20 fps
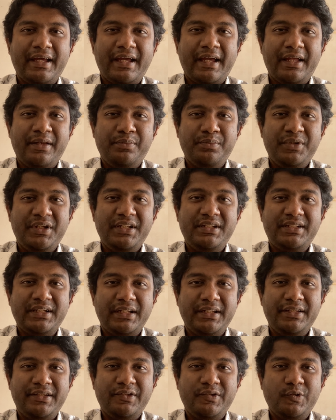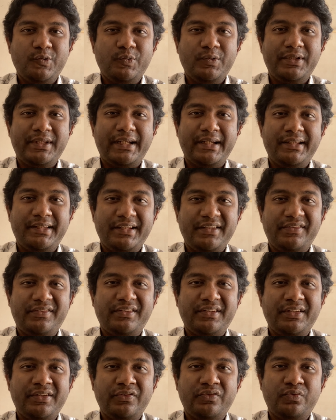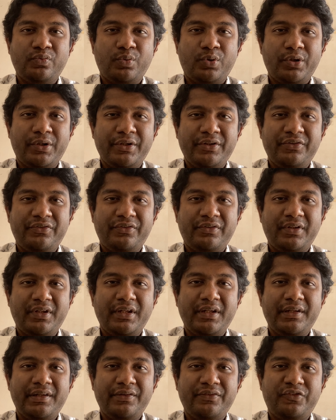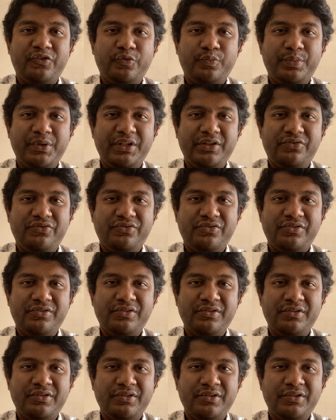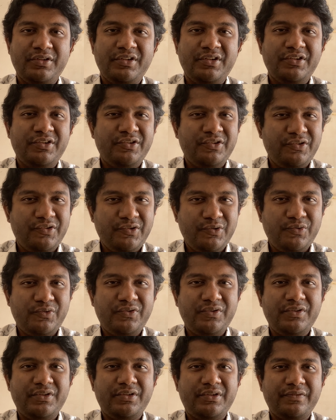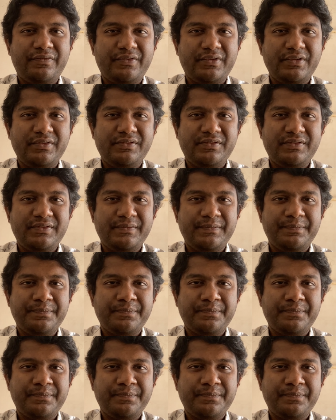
And me telling you that this is voice is speech. Do you see the difference?